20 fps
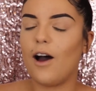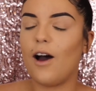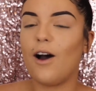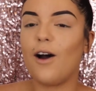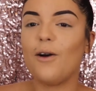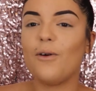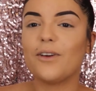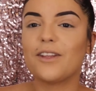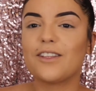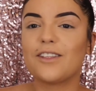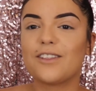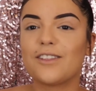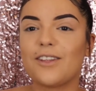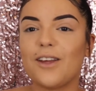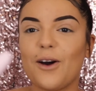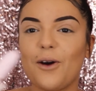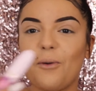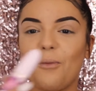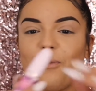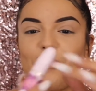Oh, it's
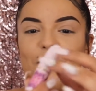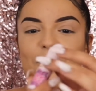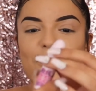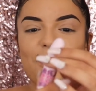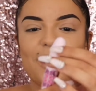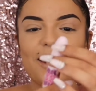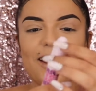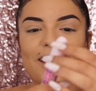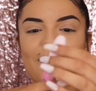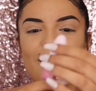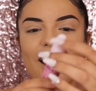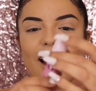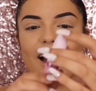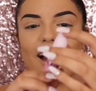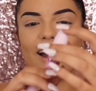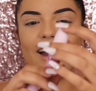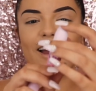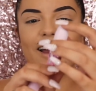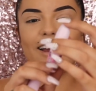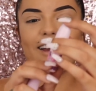so pretty,
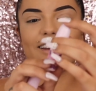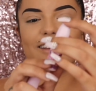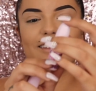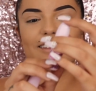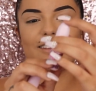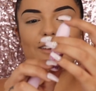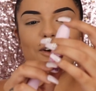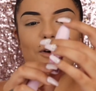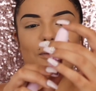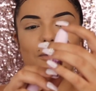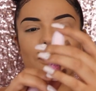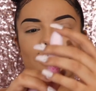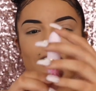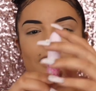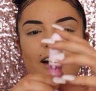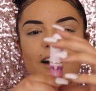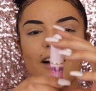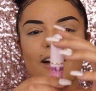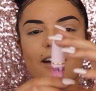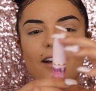guys. Oh my
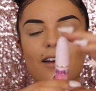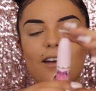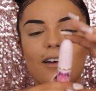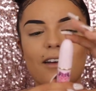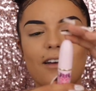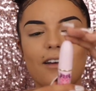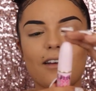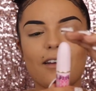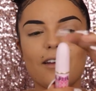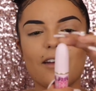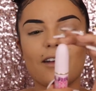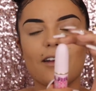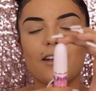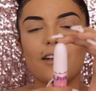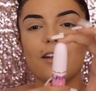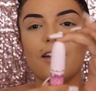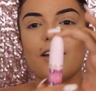god.